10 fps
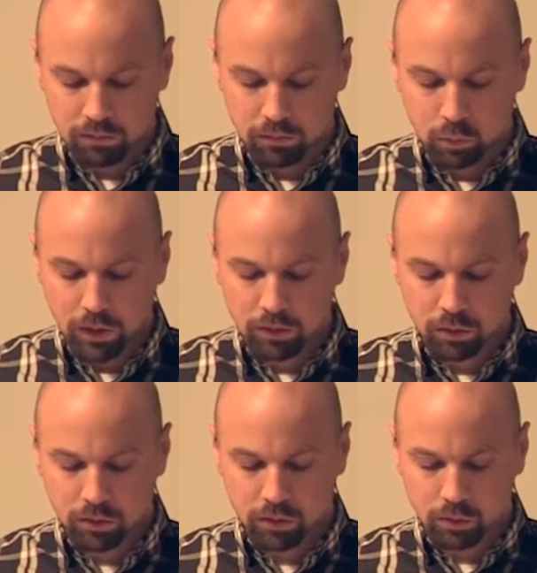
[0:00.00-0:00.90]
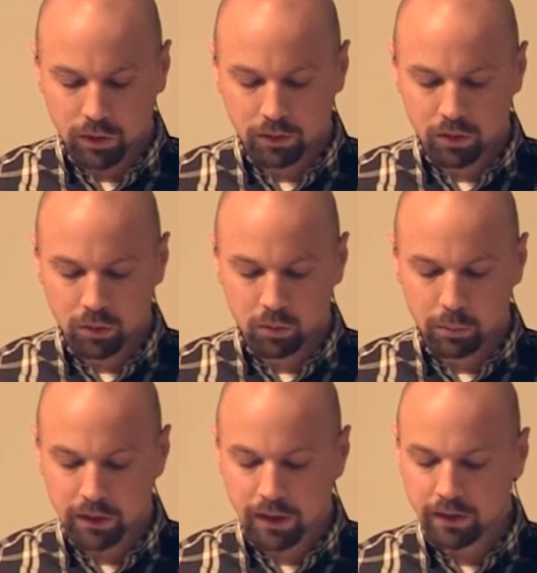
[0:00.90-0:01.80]
One doctor once told
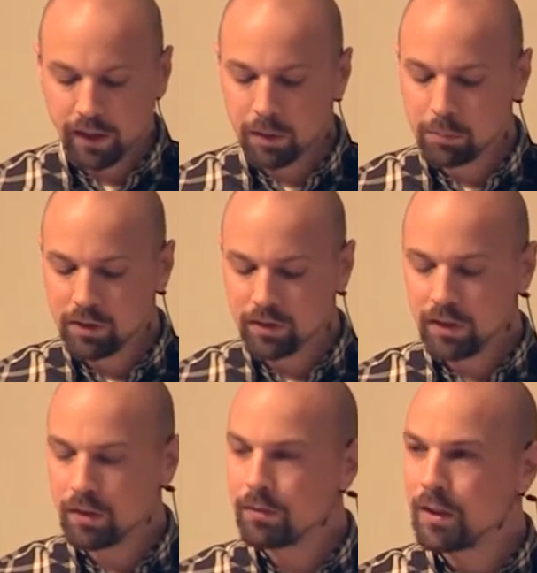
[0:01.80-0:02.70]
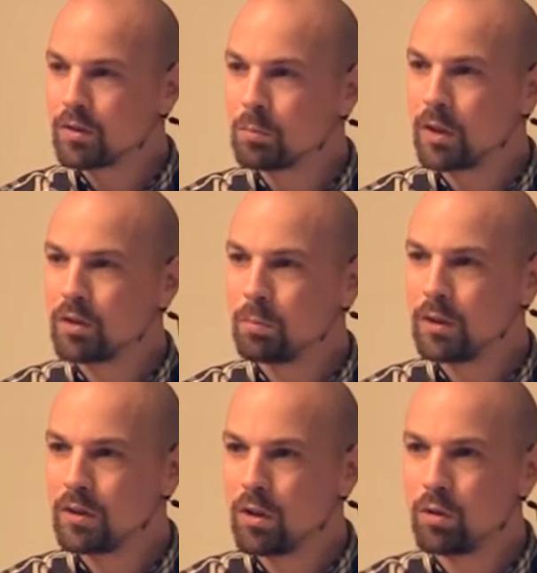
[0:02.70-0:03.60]
me that ME CFS must
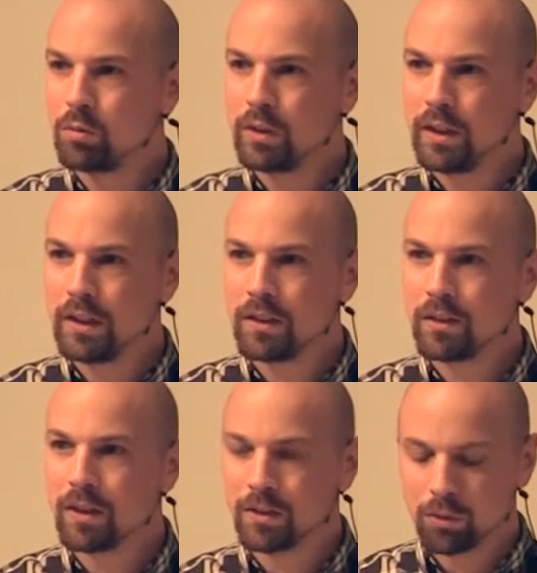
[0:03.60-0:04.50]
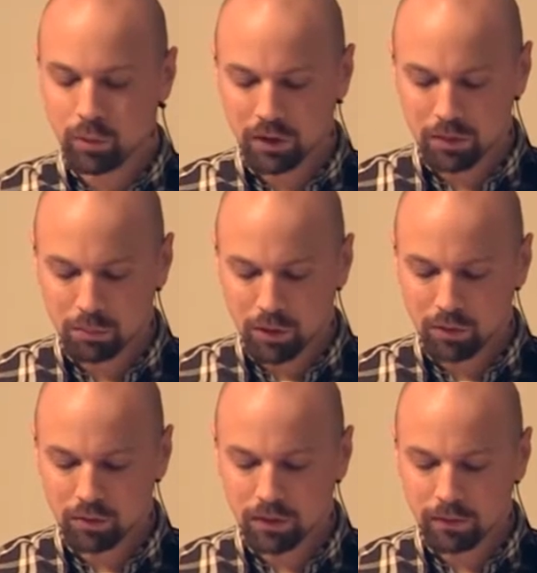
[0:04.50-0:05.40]
be the only illness where the
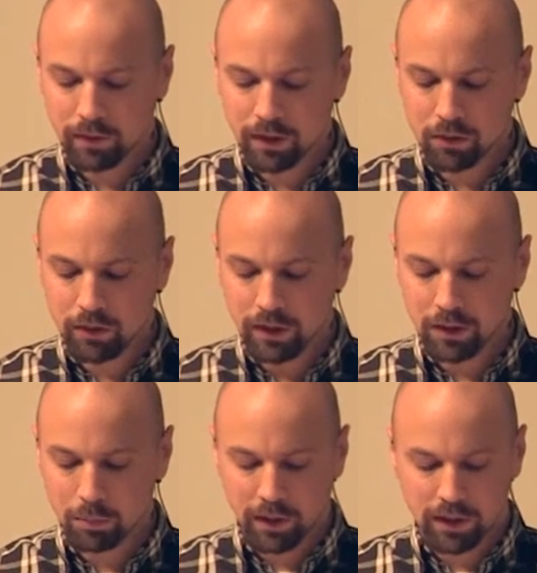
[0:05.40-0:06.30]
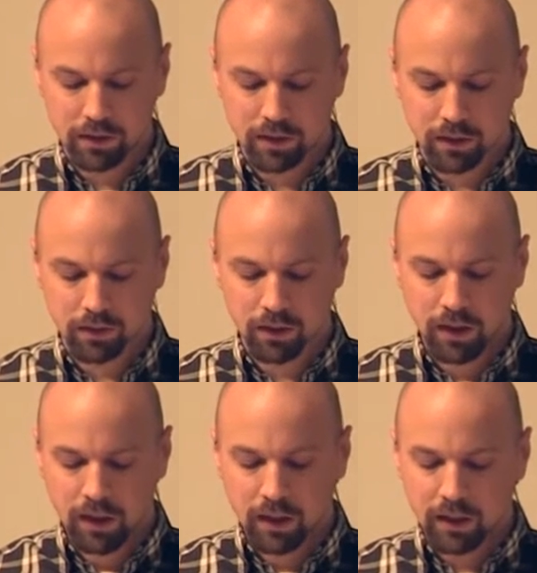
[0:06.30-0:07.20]
most severely ill patients
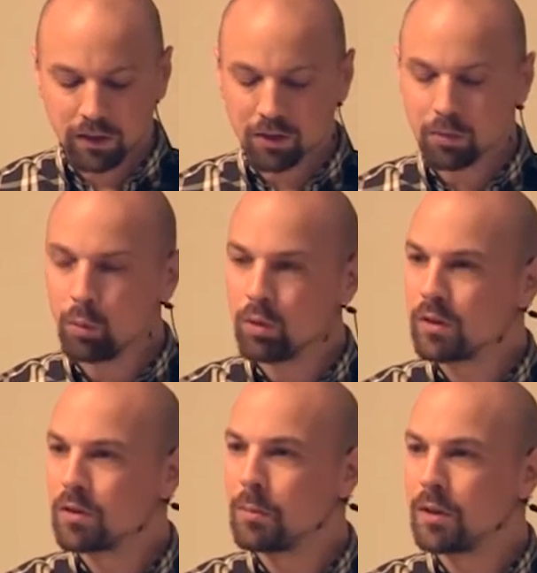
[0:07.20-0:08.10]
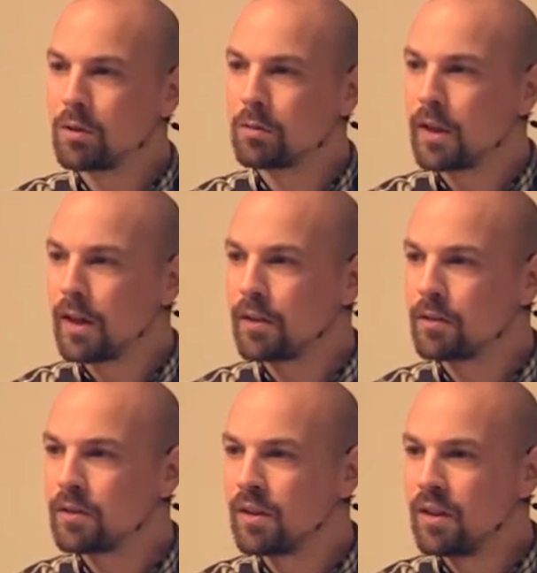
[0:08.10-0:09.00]
get the smallest amount of
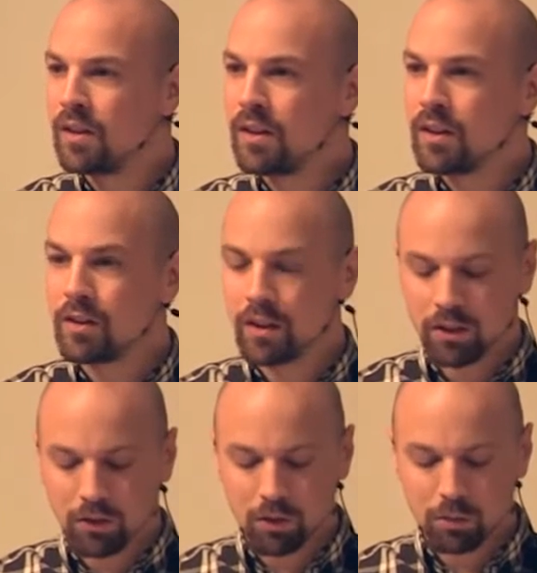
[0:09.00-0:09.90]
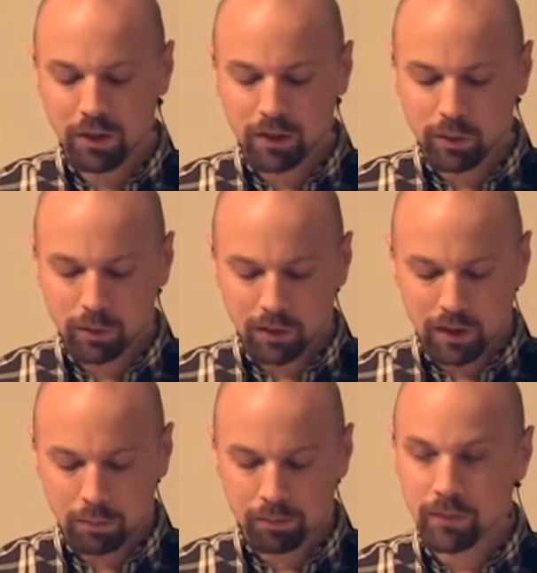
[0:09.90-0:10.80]
care, and I can only agree
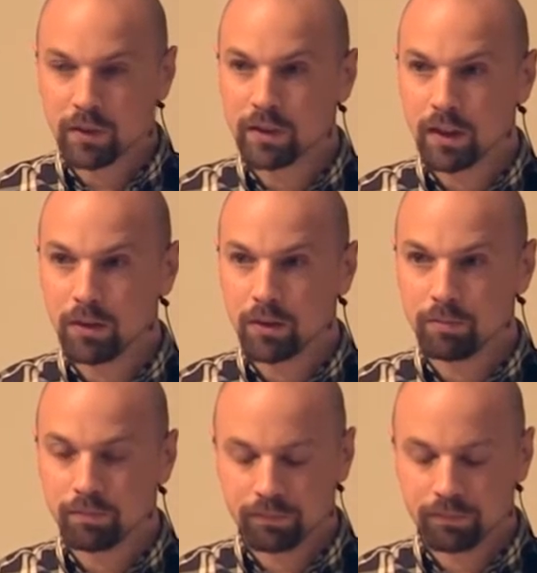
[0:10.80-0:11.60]
with him, sadly.